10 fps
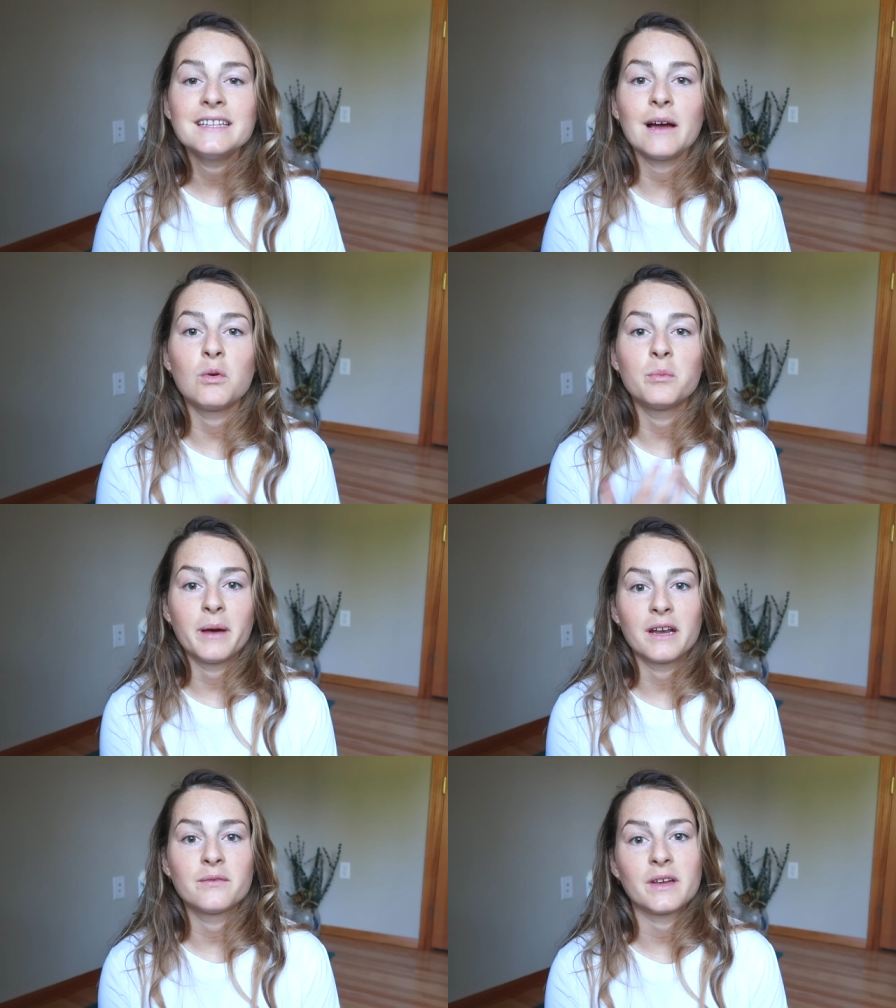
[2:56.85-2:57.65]
that will
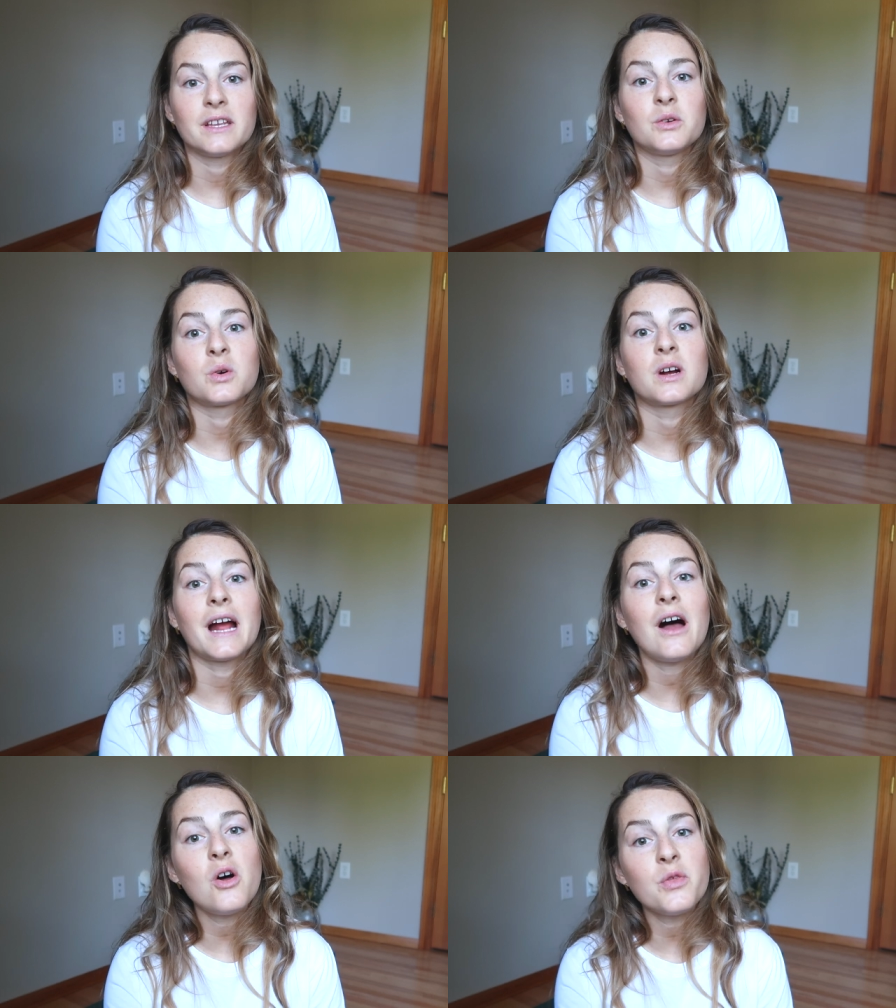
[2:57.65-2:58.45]
benefit your
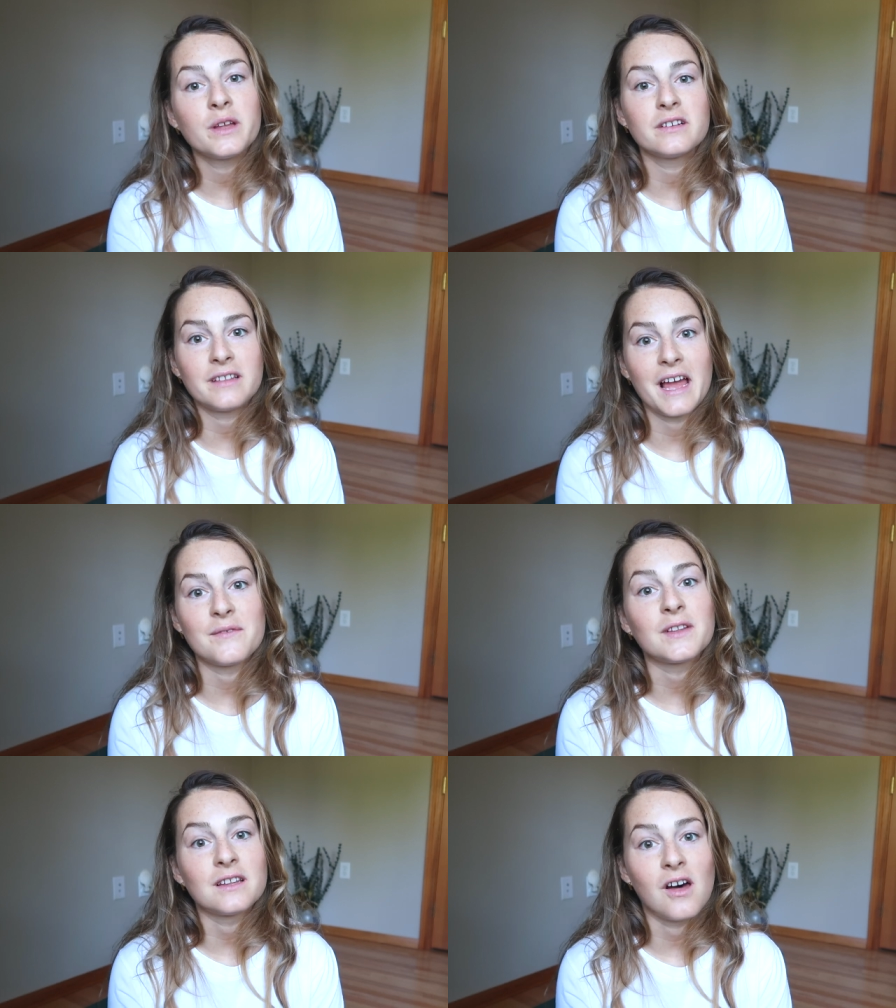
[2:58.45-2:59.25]
health and your
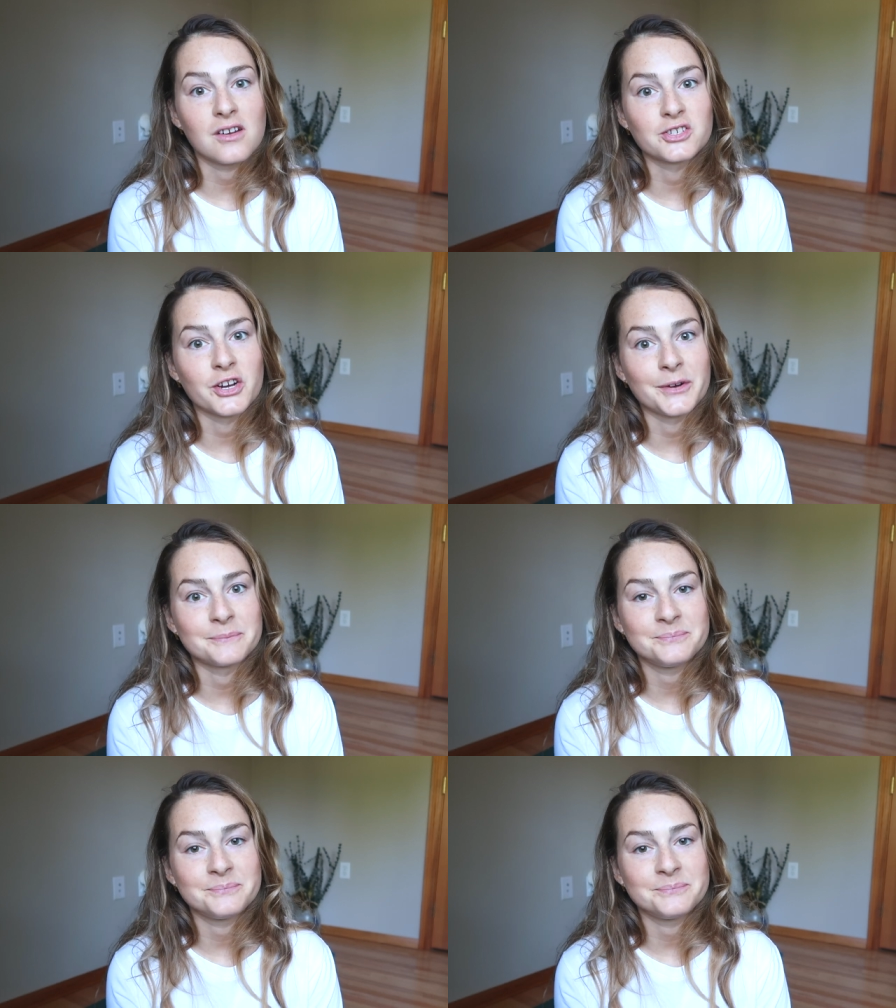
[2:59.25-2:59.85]
life in the long term.